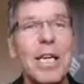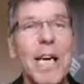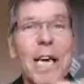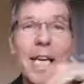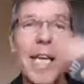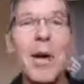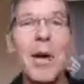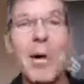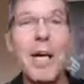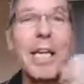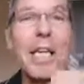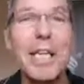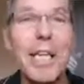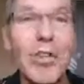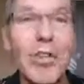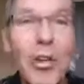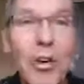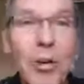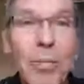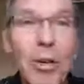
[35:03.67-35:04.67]
and now I need
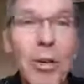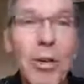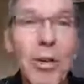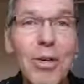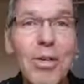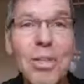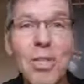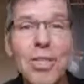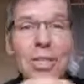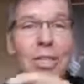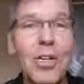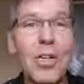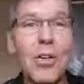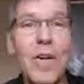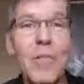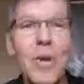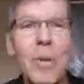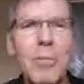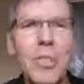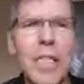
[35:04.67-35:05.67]
to talk, because
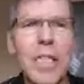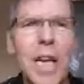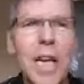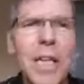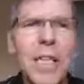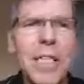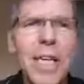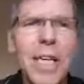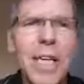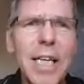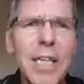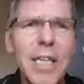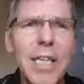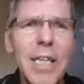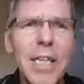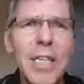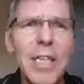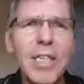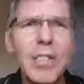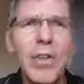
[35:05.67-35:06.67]
if I'm silent and
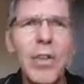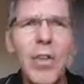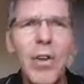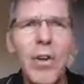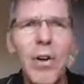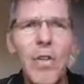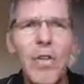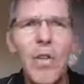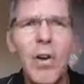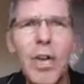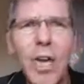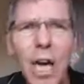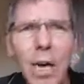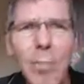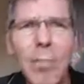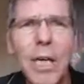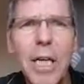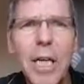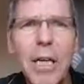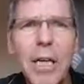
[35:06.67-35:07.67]
listening, there's not an awful lot
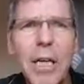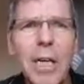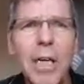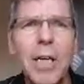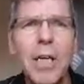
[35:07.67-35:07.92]
happening,